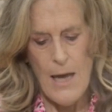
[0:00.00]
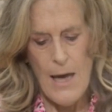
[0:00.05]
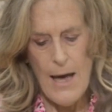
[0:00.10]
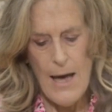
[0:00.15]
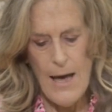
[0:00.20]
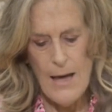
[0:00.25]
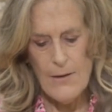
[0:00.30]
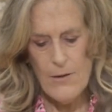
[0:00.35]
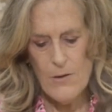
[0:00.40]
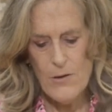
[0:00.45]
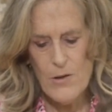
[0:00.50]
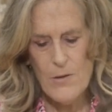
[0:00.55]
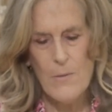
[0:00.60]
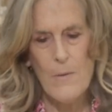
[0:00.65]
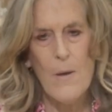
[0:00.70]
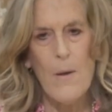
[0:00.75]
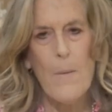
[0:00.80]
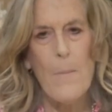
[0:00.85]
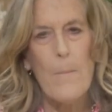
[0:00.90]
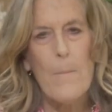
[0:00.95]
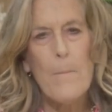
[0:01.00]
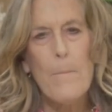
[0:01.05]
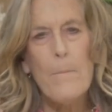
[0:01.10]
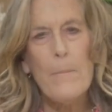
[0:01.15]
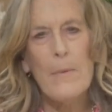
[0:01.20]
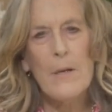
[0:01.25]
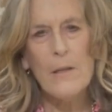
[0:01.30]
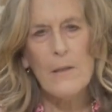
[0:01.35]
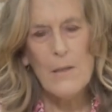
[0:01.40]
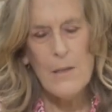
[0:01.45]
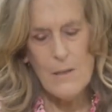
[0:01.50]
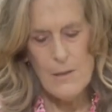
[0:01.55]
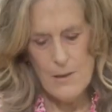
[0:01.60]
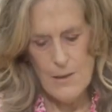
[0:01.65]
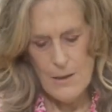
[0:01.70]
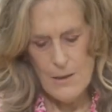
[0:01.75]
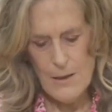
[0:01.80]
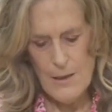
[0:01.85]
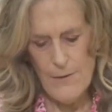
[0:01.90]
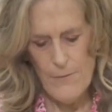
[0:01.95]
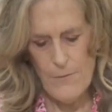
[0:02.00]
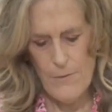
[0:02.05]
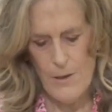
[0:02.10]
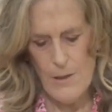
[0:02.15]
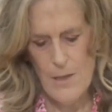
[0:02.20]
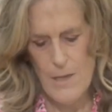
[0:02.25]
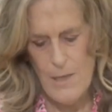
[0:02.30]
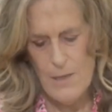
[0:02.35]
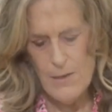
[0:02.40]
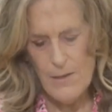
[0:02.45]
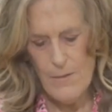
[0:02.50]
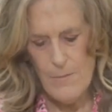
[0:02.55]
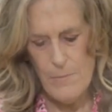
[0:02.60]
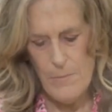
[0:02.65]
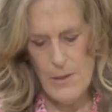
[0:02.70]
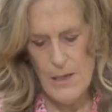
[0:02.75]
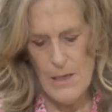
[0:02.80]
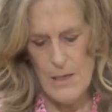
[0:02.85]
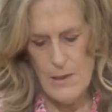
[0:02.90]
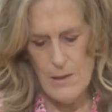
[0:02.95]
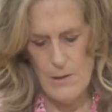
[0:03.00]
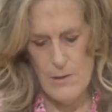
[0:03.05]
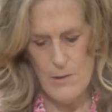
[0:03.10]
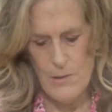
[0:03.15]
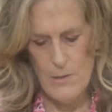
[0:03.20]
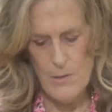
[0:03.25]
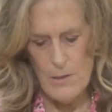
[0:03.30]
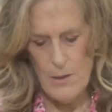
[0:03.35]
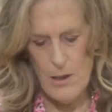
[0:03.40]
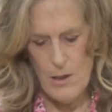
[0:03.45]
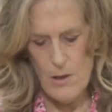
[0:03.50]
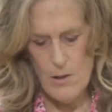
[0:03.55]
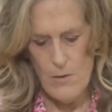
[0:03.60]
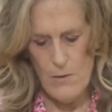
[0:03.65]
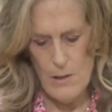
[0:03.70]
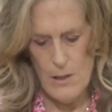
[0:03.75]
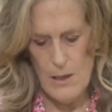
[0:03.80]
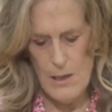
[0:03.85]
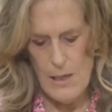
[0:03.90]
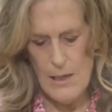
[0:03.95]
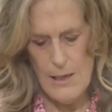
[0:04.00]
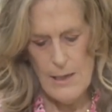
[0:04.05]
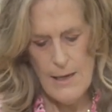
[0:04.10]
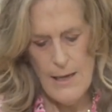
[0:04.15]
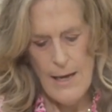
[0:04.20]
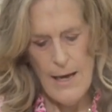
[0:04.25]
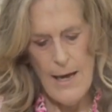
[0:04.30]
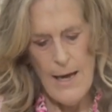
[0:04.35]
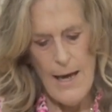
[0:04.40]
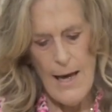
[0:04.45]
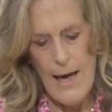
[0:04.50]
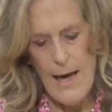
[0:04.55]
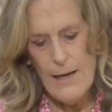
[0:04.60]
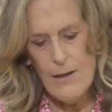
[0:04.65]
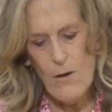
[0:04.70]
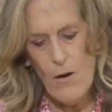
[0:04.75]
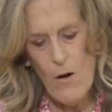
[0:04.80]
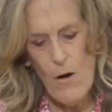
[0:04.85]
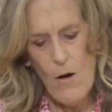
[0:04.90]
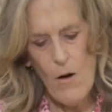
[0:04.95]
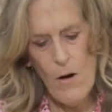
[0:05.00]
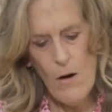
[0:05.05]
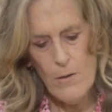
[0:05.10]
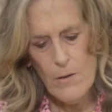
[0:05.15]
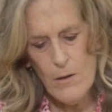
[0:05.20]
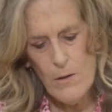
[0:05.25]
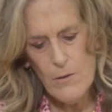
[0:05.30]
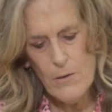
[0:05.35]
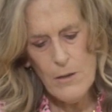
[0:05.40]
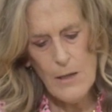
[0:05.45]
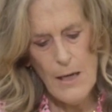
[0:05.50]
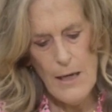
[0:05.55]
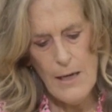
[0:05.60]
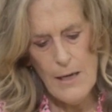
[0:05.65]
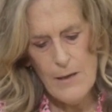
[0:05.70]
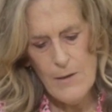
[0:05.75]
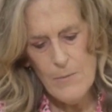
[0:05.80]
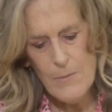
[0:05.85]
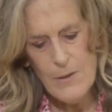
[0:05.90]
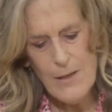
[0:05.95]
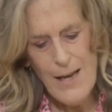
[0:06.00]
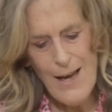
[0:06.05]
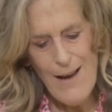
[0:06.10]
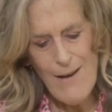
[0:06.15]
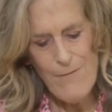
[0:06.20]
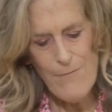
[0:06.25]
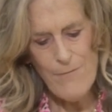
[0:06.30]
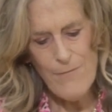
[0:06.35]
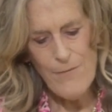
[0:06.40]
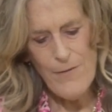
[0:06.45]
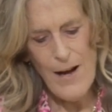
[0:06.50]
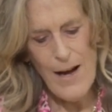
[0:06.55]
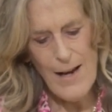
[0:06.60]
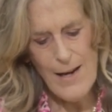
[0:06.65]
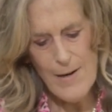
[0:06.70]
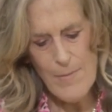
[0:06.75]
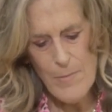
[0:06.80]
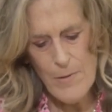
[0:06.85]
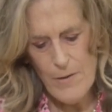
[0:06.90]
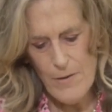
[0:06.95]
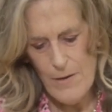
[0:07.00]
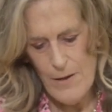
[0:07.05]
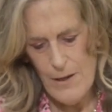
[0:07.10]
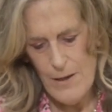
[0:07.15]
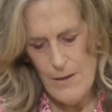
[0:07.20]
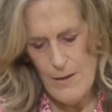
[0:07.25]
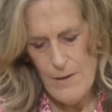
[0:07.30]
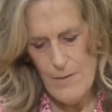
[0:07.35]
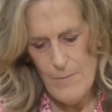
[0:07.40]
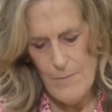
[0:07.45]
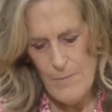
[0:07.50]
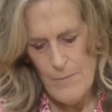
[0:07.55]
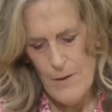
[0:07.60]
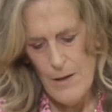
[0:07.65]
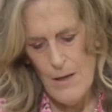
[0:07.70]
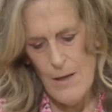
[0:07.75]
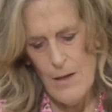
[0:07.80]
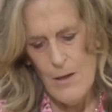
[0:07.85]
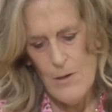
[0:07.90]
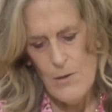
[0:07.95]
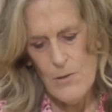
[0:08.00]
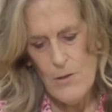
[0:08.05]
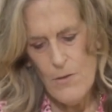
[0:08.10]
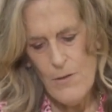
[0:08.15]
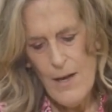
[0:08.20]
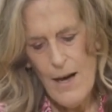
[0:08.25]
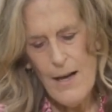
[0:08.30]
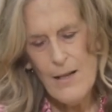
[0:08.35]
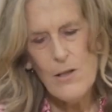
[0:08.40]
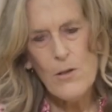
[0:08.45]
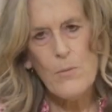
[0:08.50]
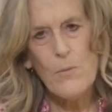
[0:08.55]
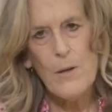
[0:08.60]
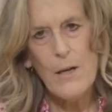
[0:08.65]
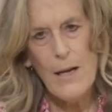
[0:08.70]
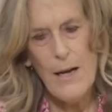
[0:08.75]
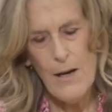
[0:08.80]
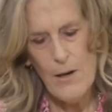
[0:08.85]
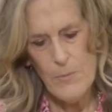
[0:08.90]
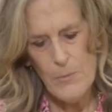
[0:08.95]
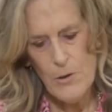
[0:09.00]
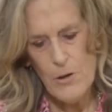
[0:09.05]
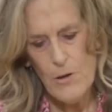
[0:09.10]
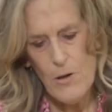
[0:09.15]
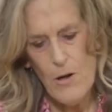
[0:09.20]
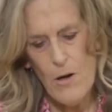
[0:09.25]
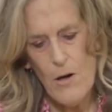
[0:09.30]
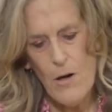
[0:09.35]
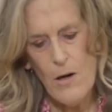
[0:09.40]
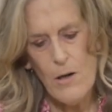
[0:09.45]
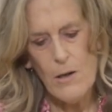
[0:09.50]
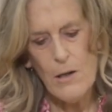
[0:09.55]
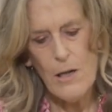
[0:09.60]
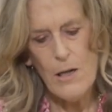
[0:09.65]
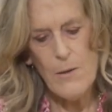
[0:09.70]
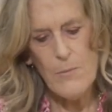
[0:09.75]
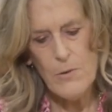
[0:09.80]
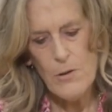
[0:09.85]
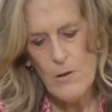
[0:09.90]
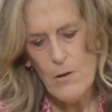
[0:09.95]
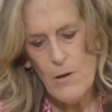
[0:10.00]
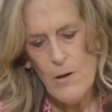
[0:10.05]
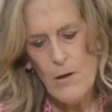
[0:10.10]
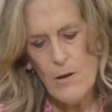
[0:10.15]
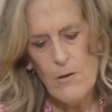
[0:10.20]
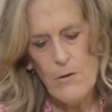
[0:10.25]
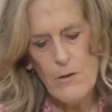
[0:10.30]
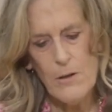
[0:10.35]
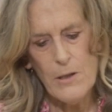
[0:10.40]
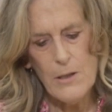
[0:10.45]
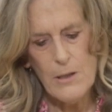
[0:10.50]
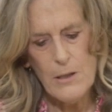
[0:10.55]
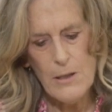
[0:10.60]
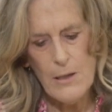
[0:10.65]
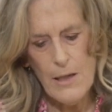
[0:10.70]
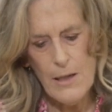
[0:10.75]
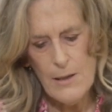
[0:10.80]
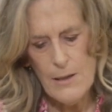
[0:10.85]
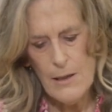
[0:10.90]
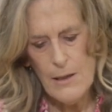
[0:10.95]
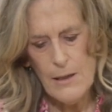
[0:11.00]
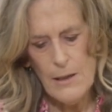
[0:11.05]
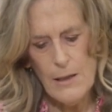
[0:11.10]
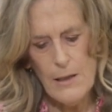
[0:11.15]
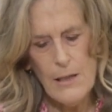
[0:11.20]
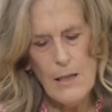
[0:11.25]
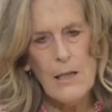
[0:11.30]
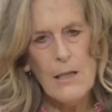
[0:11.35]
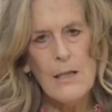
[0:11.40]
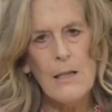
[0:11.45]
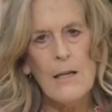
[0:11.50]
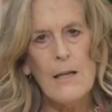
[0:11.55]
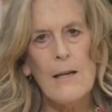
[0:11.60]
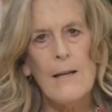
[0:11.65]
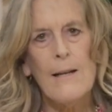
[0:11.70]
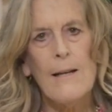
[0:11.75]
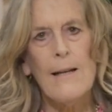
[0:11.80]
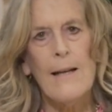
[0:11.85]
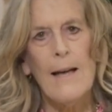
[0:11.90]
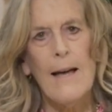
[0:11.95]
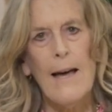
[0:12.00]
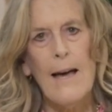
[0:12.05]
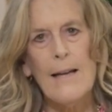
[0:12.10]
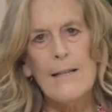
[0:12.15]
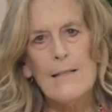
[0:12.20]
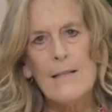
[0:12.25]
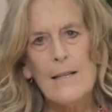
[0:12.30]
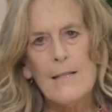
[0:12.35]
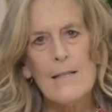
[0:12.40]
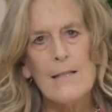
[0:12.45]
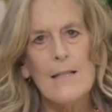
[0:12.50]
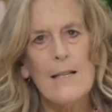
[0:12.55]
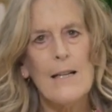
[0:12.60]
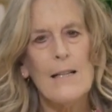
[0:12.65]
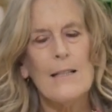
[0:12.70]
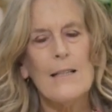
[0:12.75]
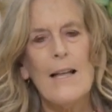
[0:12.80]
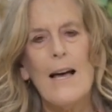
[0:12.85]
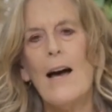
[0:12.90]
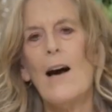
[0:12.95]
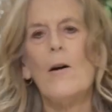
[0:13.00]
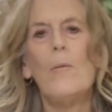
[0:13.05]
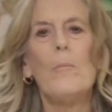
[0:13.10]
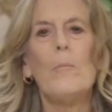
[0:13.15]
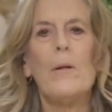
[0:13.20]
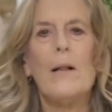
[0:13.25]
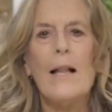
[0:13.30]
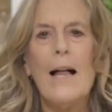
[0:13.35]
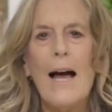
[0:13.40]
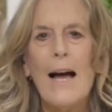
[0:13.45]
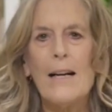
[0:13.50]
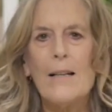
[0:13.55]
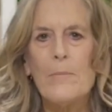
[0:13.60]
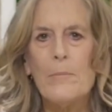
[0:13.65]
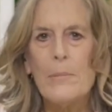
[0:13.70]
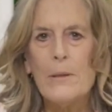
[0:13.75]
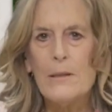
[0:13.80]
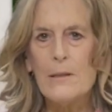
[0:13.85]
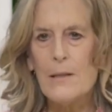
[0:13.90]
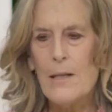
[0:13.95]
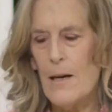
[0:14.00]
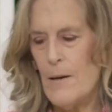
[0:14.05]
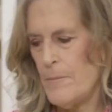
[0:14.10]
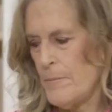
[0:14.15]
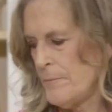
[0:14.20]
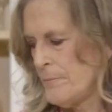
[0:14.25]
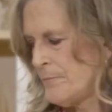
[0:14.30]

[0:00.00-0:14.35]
and there's millions of different kinds of beans that you can eat. And all those items have fiber in them. So that's what helps your heart, keeps your arteries nice and clean, and doesn't allow plaque buildup.